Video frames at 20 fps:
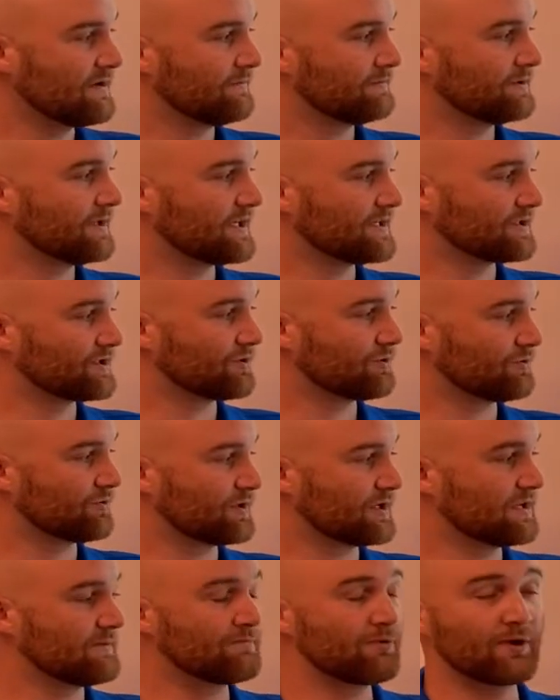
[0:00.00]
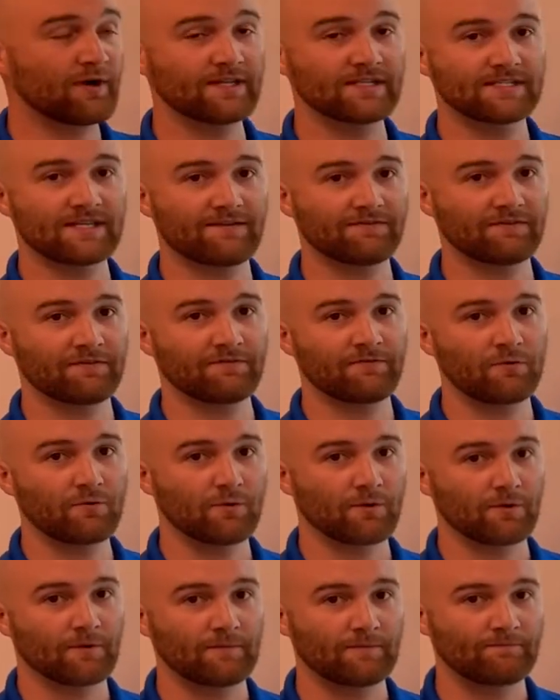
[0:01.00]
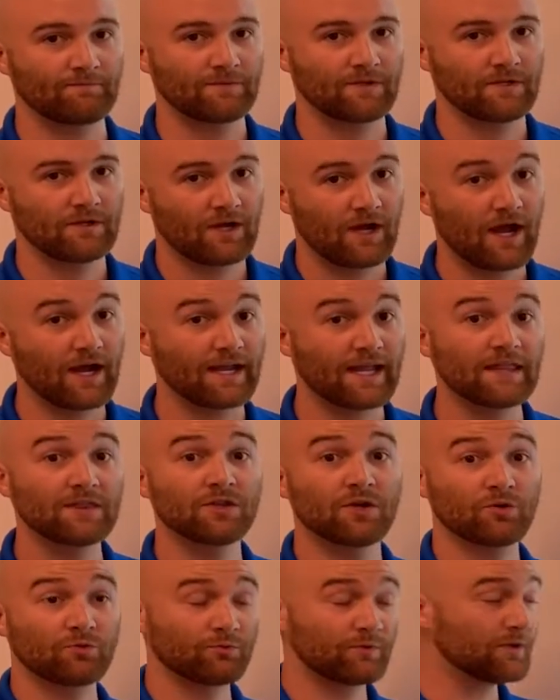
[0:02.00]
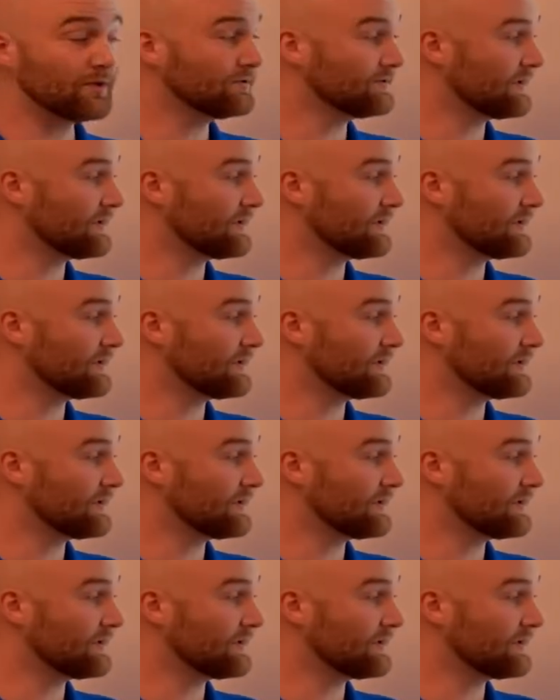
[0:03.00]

plus 3.74. Again, their real